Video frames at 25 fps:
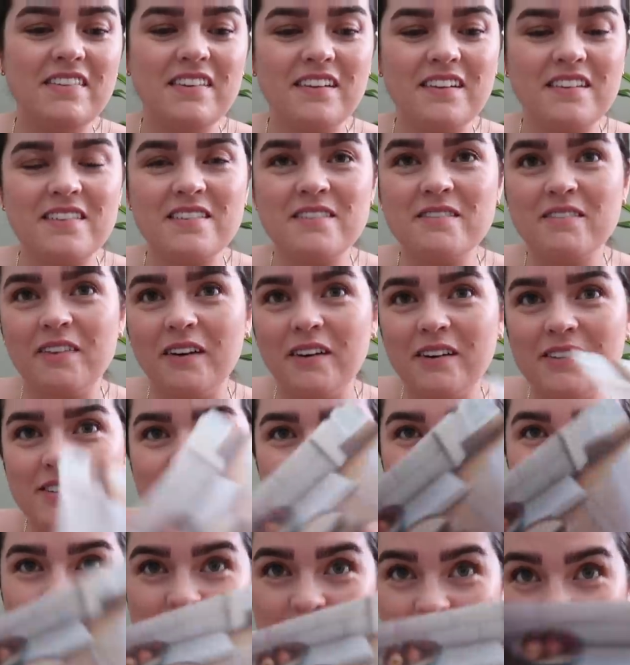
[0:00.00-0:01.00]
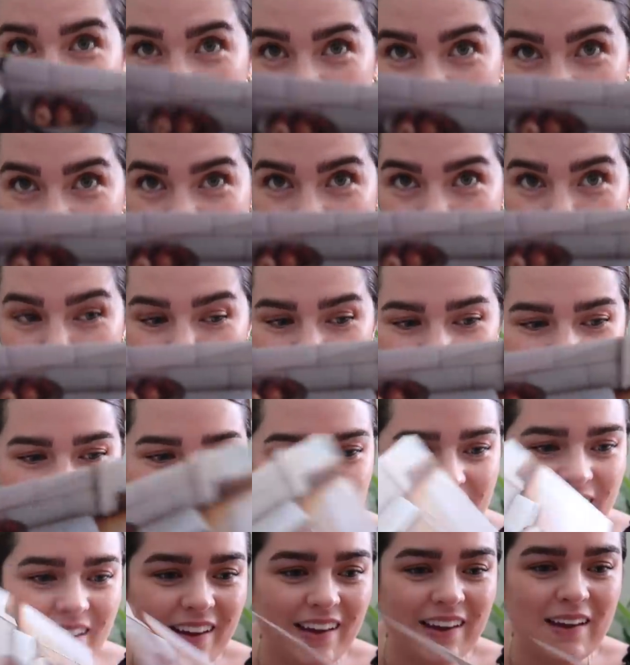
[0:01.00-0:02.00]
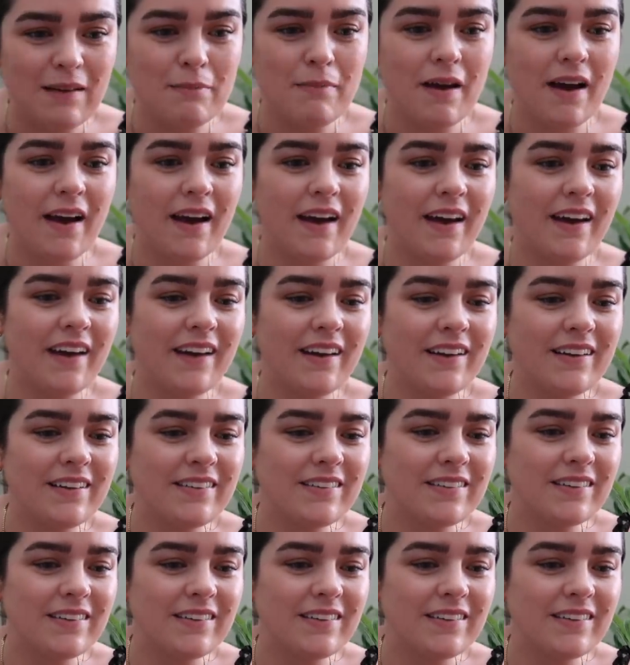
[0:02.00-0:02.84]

took some photos of the bread that he made.